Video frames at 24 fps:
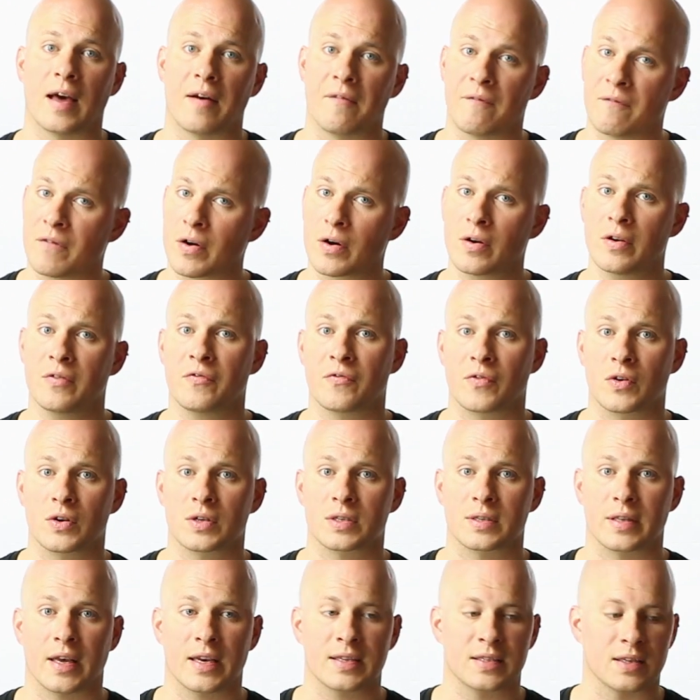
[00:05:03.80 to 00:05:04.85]
that very
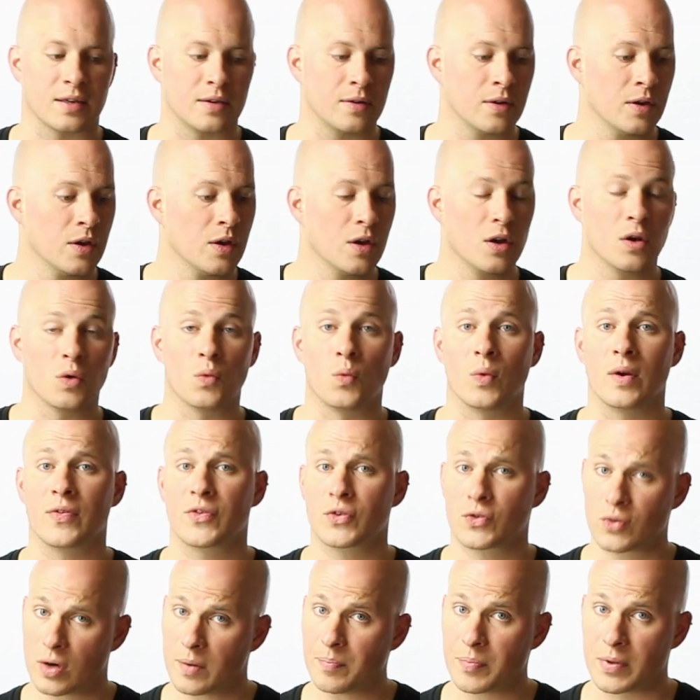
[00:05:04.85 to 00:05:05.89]
first lesson
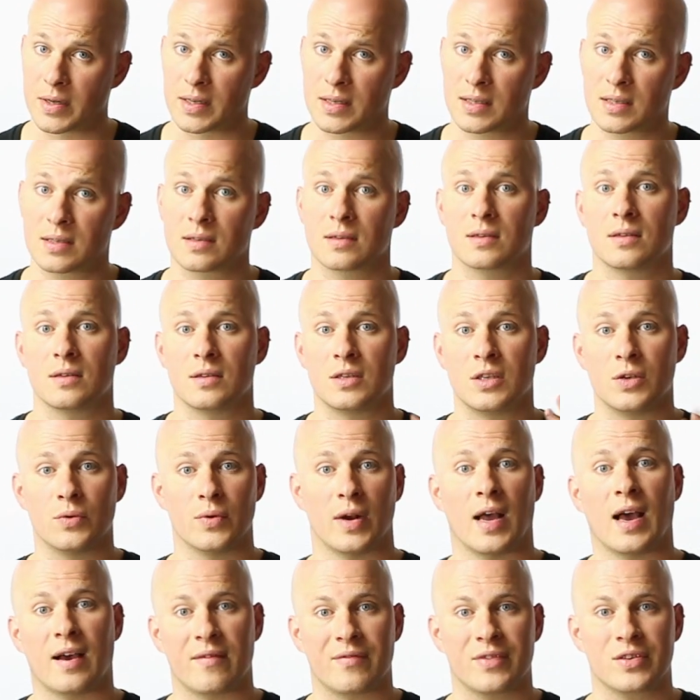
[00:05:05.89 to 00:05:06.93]
with triplets, you
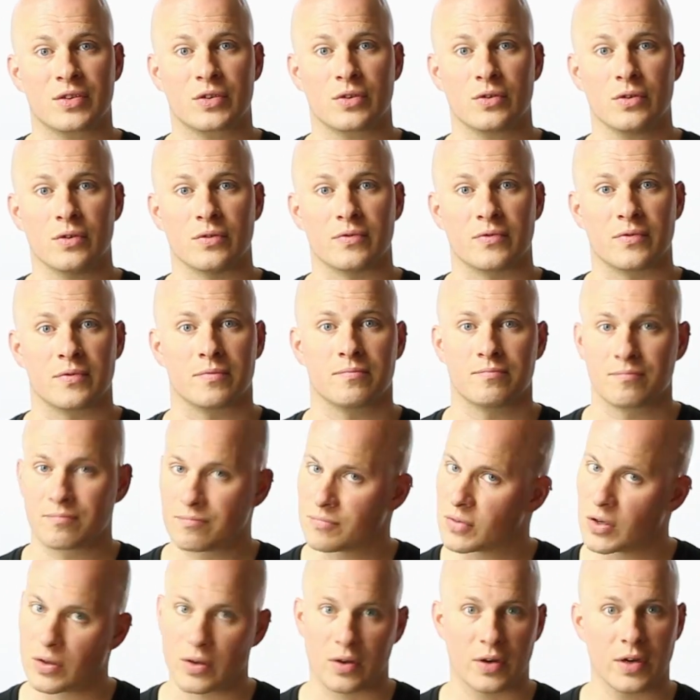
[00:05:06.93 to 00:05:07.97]
would have this groove.
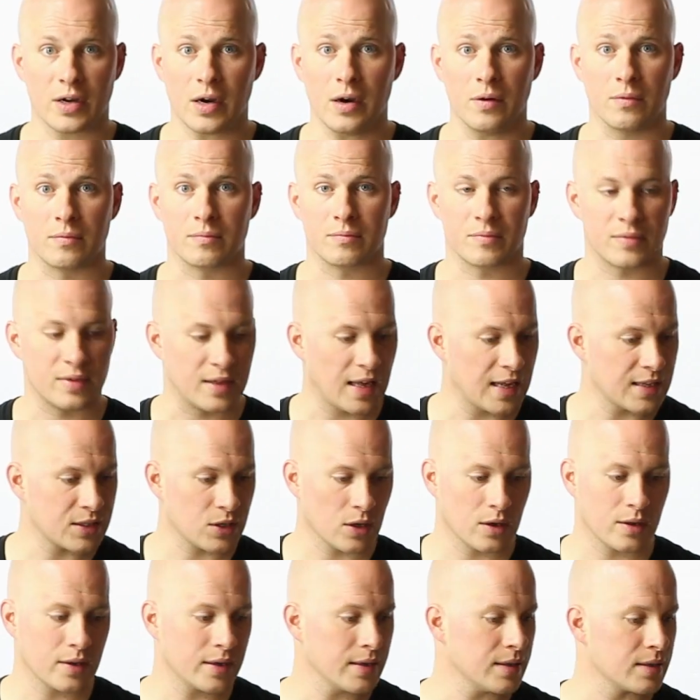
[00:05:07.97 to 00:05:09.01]
So there you go. That's
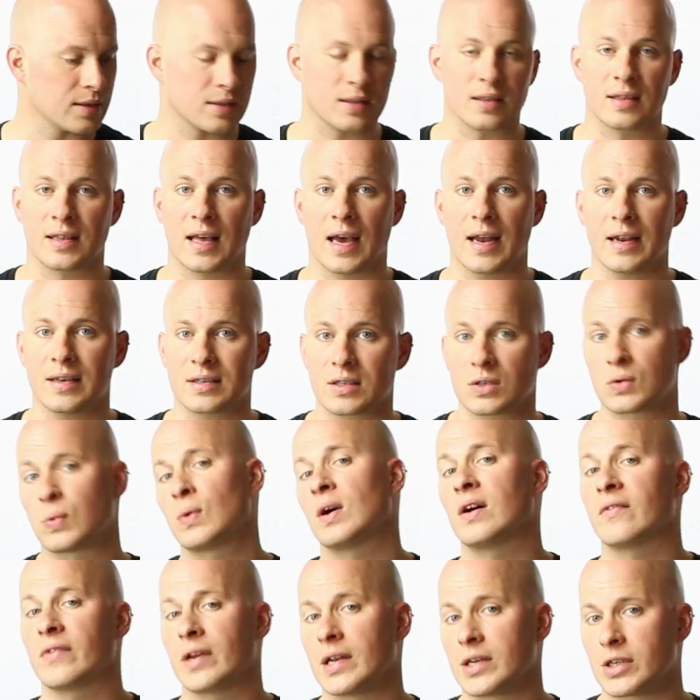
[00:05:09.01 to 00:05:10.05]
all it is. That is a
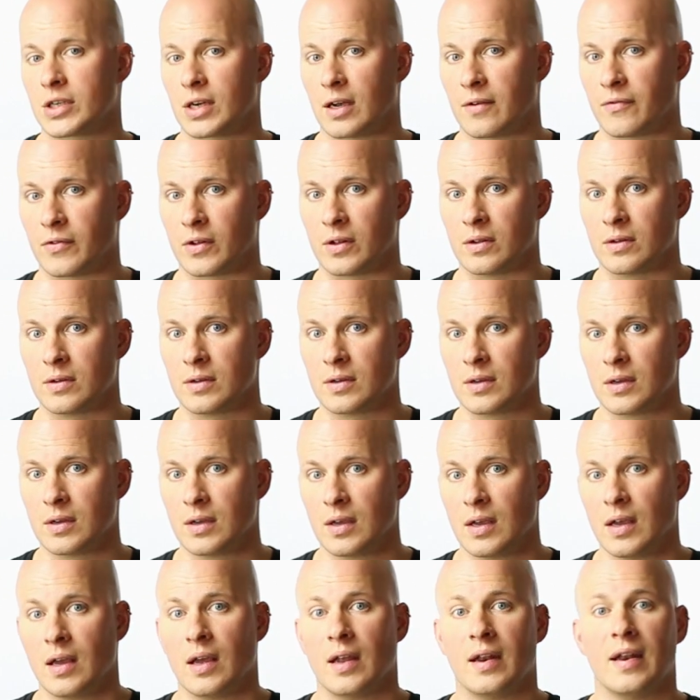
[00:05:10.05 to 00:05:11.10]
12/8 shuffle.
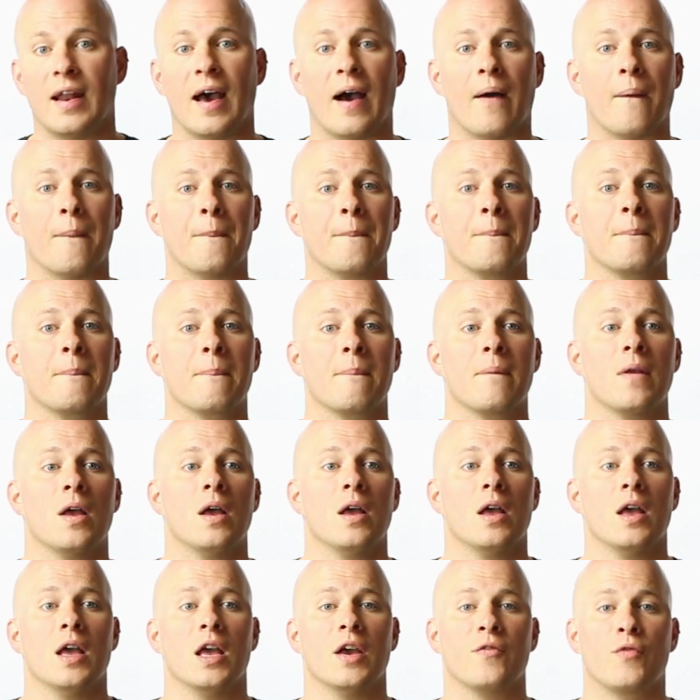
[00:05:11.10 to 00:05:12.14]
Now,
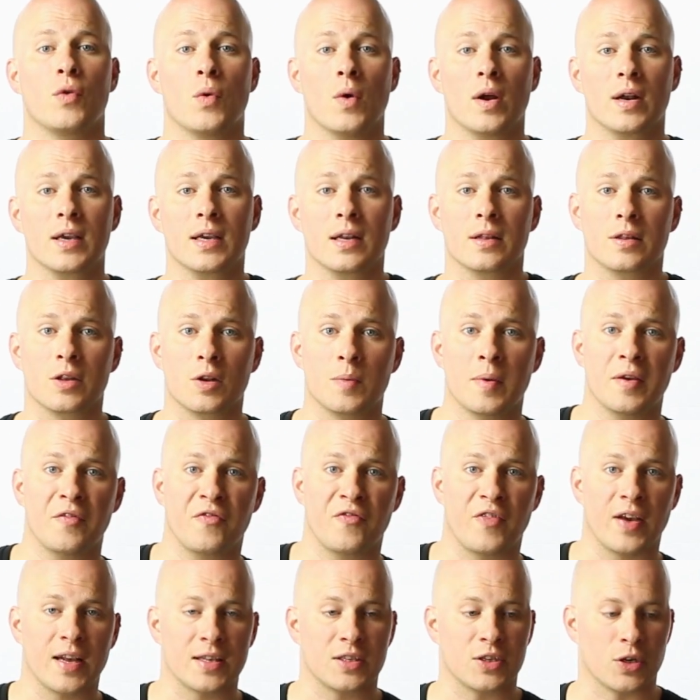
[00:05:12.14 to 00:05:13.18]
if we want to get a little bit
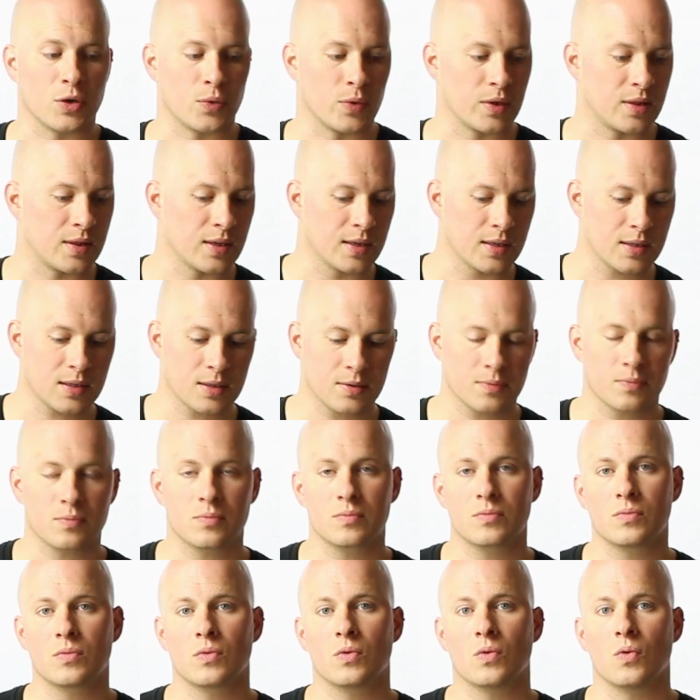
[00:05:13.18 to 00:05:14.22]
fancier with this,
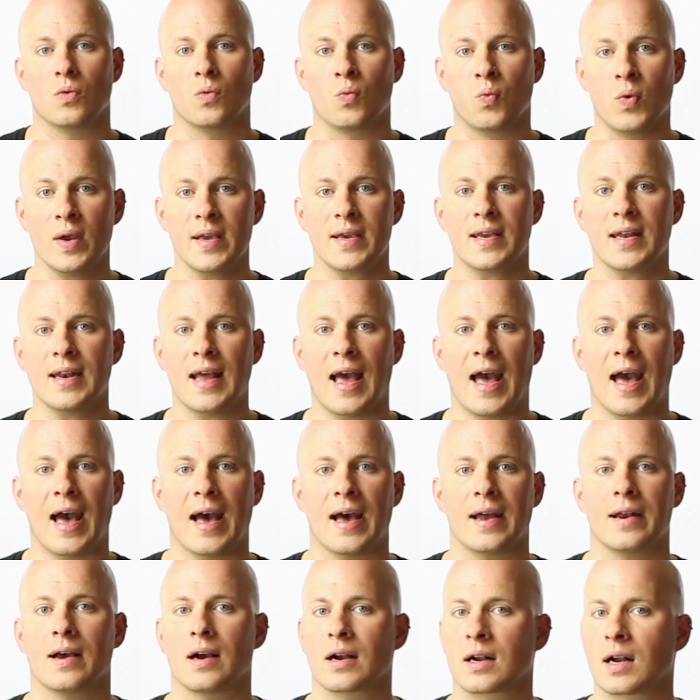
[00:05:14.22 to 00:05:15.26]
we can
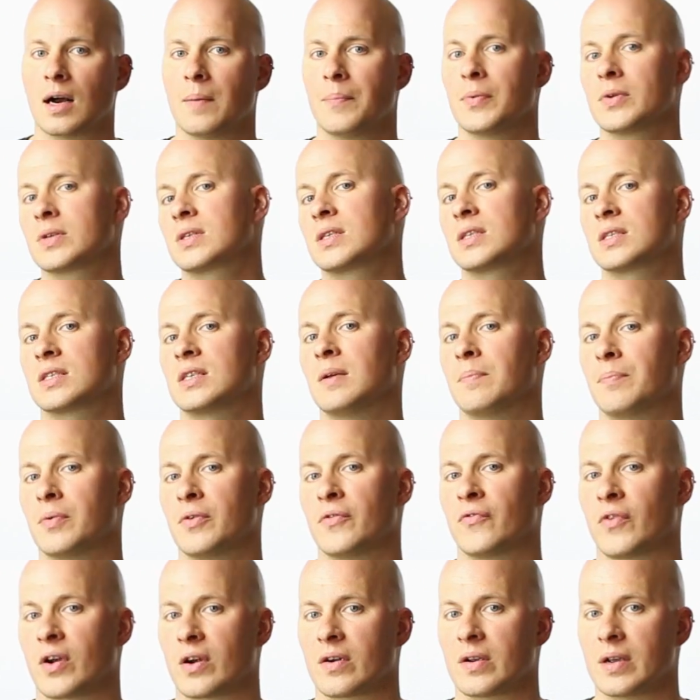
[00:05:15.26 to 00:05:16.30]
add a couple
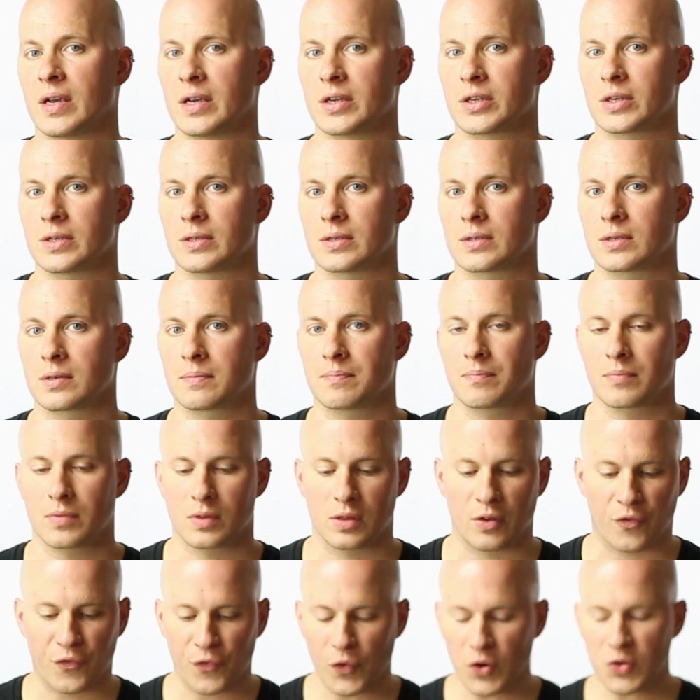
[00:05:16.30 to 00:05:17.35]
simple variations.
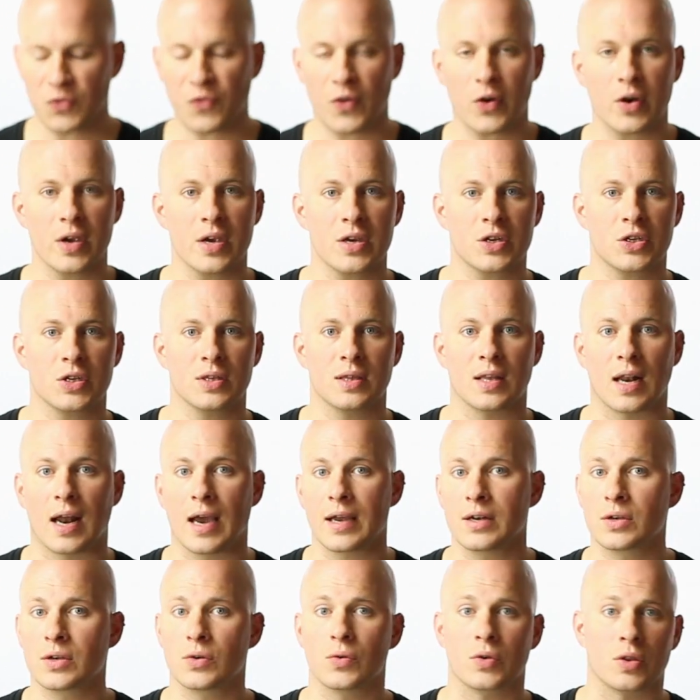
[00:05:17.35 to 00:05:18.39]
The first variation that
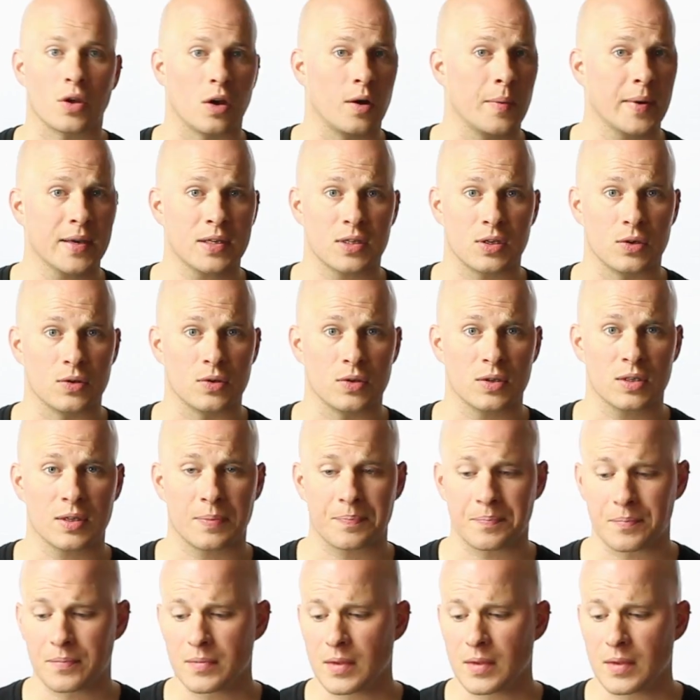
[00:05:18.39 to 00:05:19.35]
I do with all my students